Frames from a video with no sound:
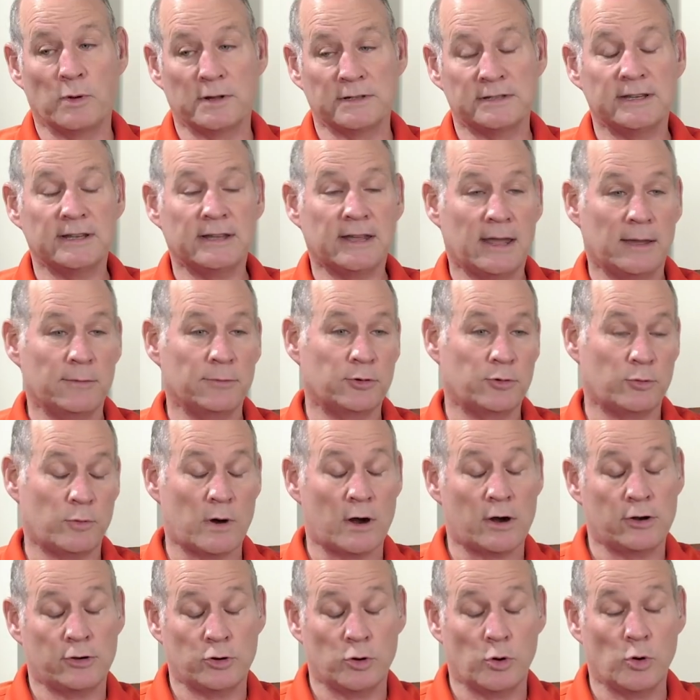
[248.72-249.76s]
Once he came through
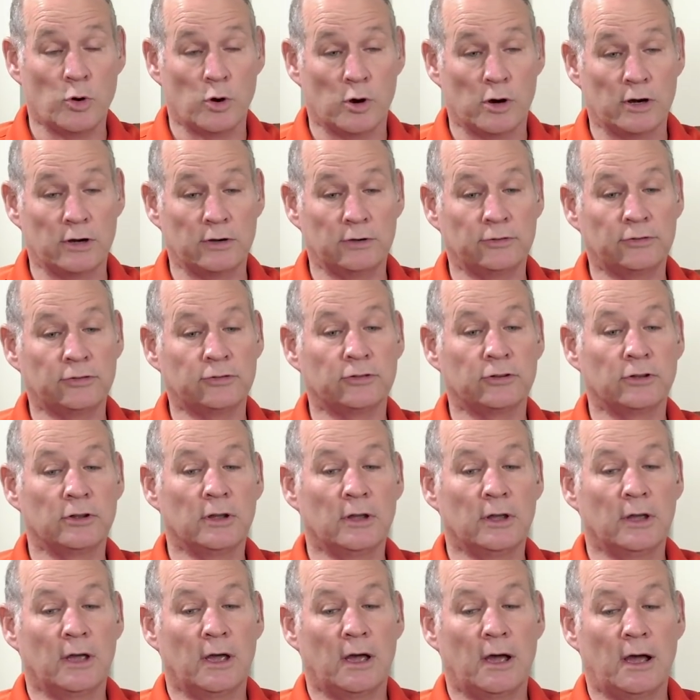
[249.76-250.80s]
our doors,
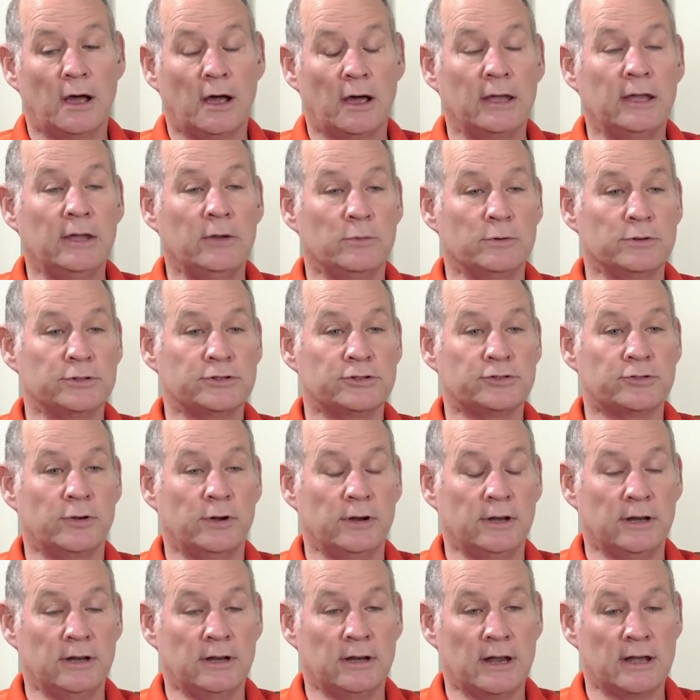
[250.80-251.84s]
uh, he was
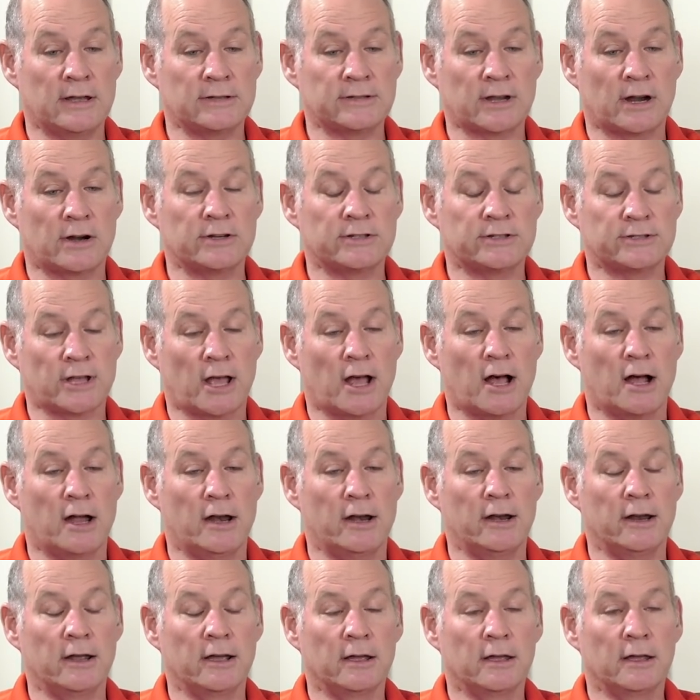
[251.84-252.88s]
treated as our son.